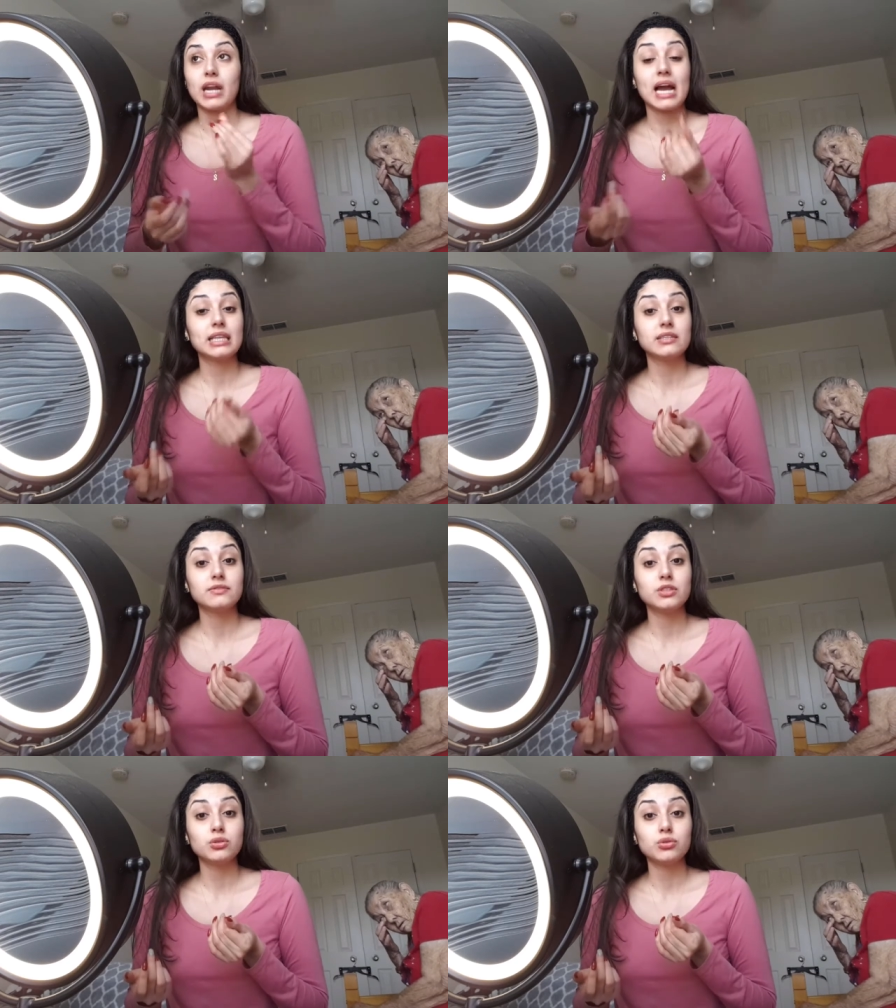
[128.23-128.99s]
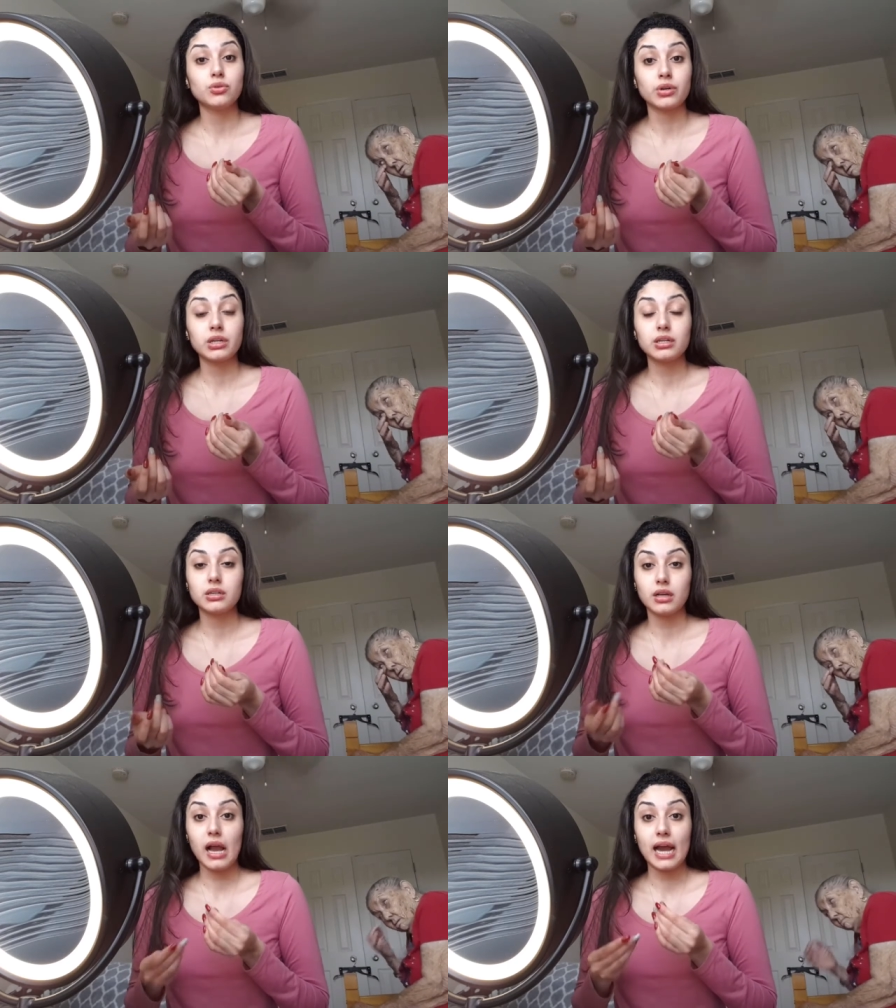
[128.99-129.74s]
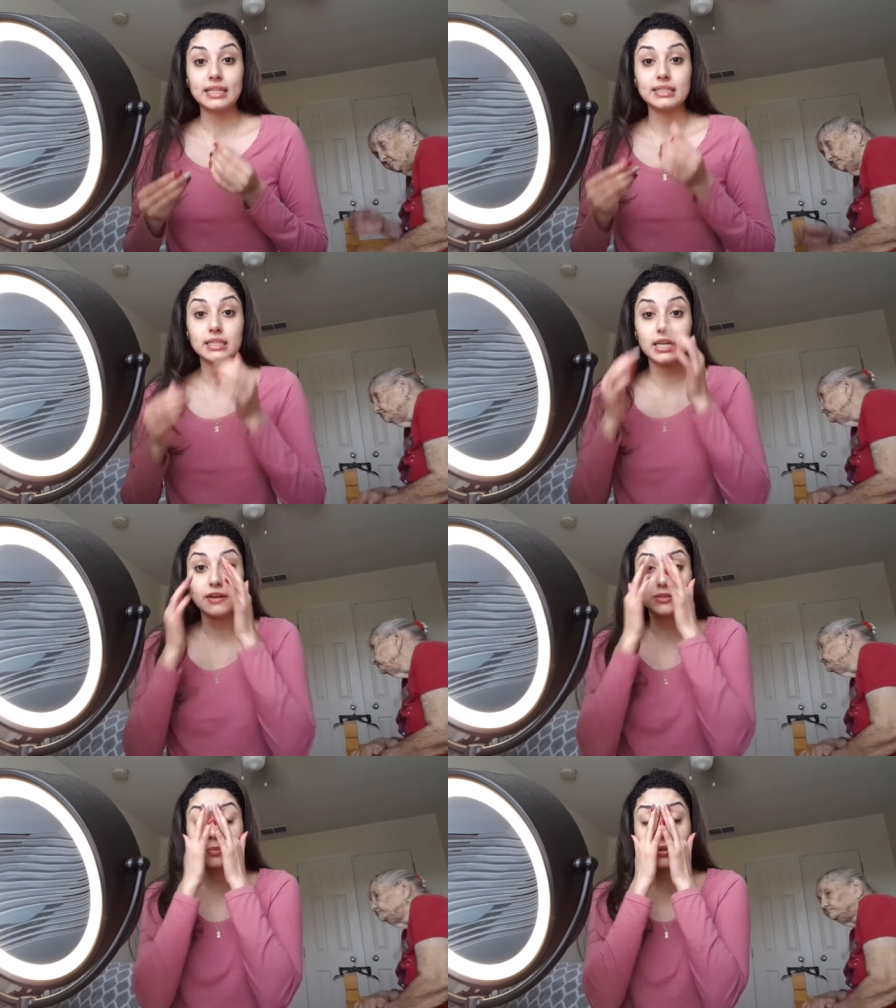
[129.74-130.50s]
I lived in New York, I did
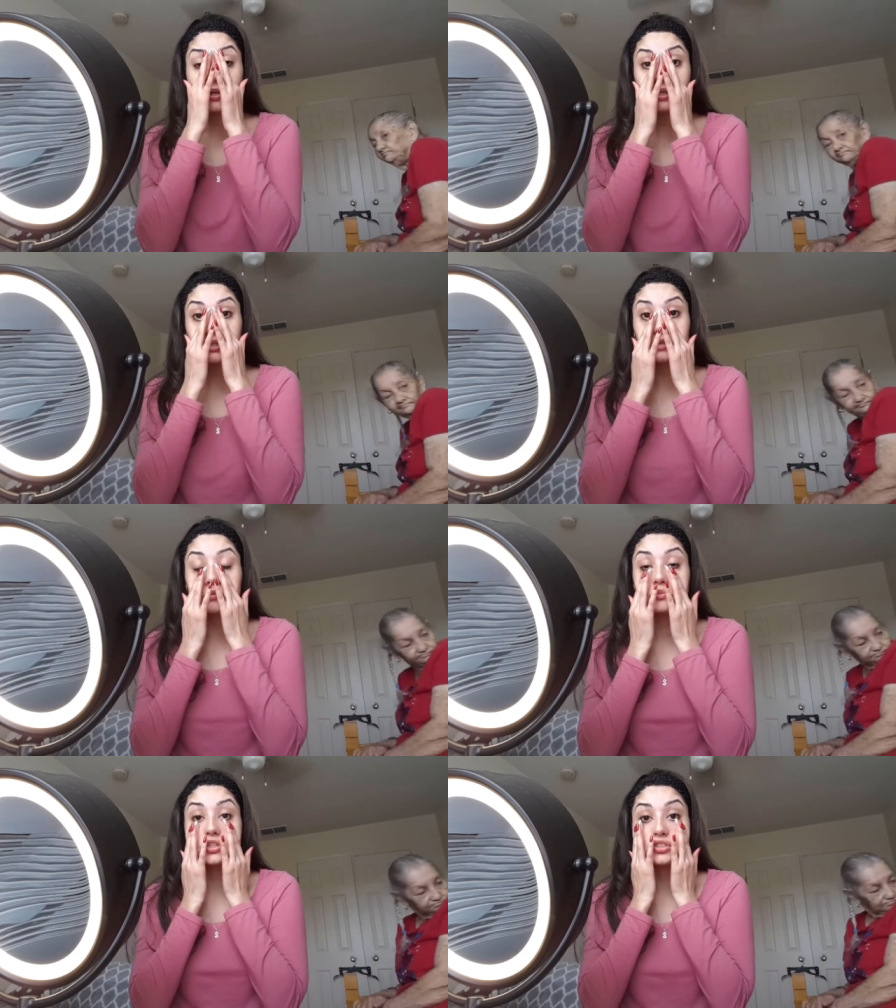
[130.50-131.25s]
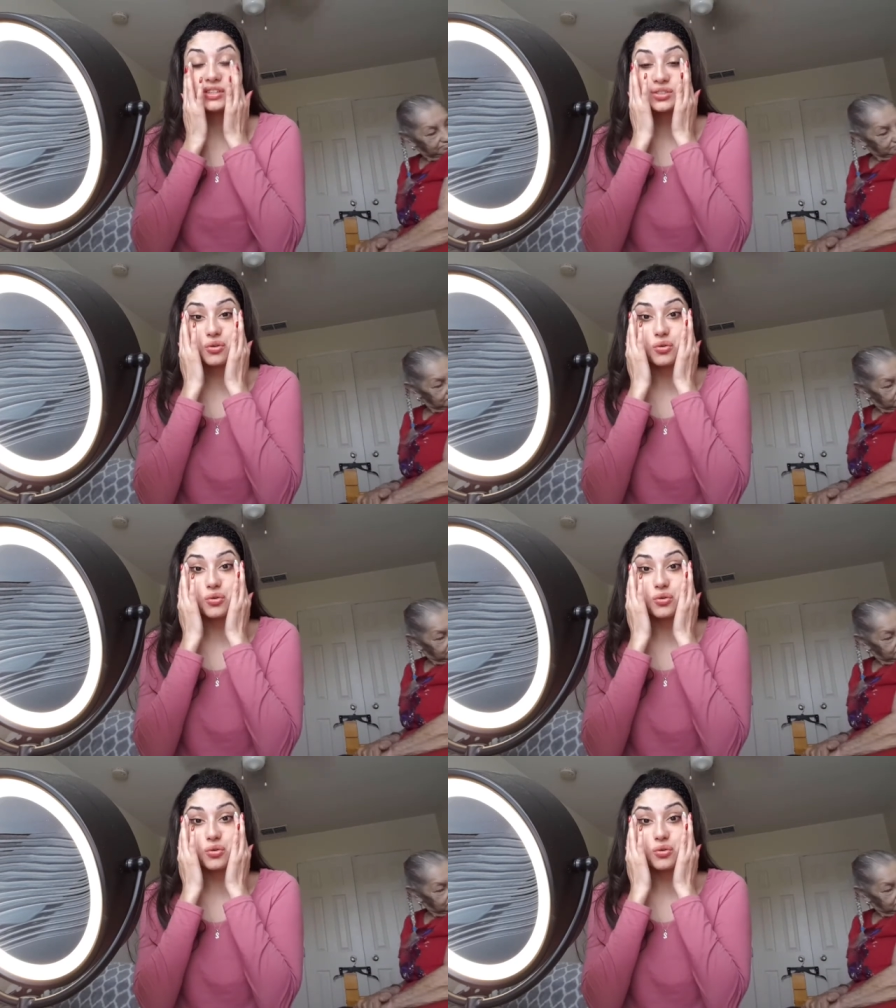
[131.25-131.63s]
have to put moisturizer